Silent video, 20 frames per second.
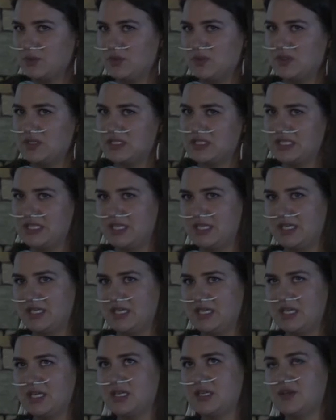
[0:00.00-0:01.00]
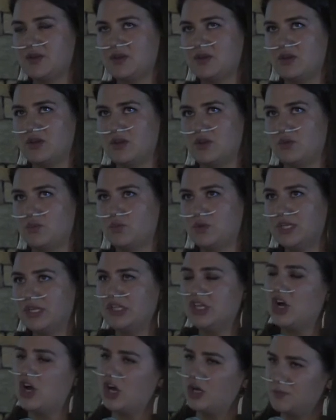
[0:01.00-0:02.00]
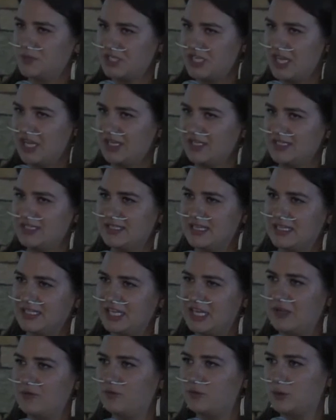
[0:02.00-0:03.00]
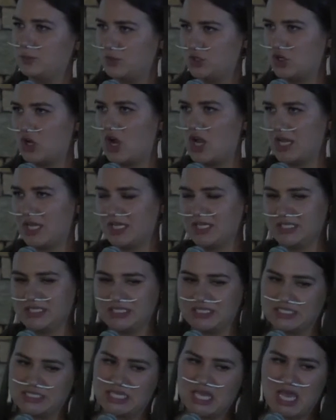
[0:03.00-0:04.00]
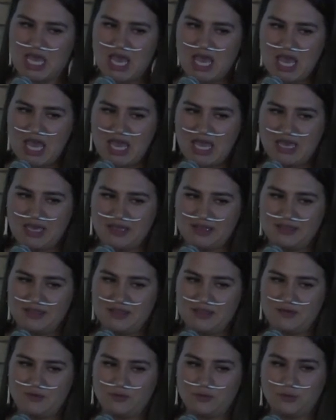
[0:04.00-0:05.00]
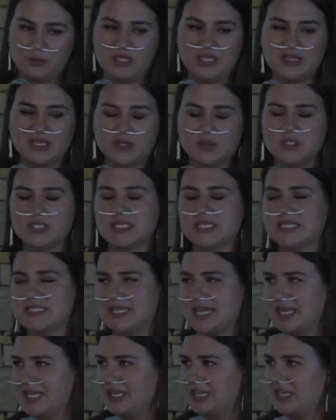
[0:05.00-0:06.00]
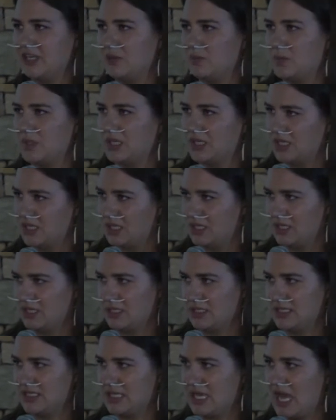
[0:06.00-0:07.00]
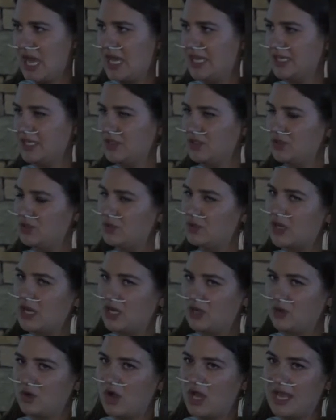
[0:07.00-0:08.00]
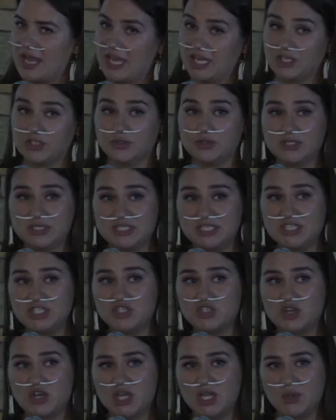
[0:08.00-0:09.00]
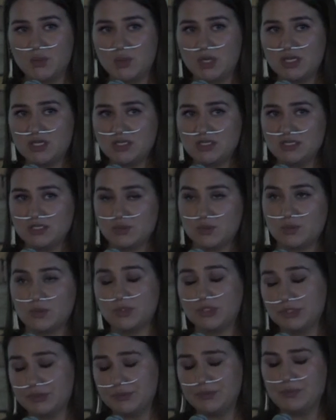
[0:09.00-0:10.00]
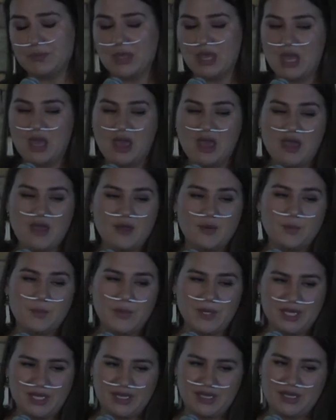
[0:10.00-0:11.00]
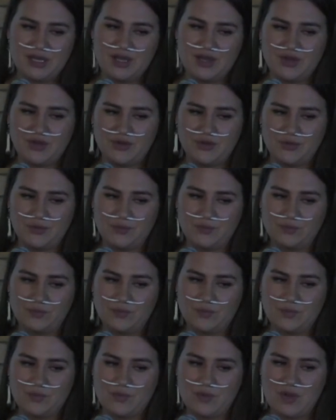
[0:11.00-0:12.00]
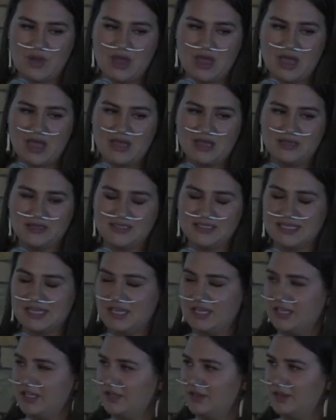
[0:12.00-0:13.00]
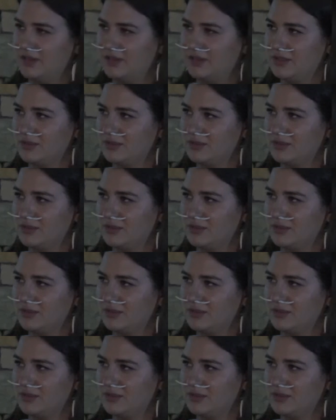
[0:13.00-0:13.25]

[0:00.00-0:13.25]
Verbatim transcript: to see real objects that came from drawings. And for me, that was exciting because I didn't know how accurate these drawings were. But um, as I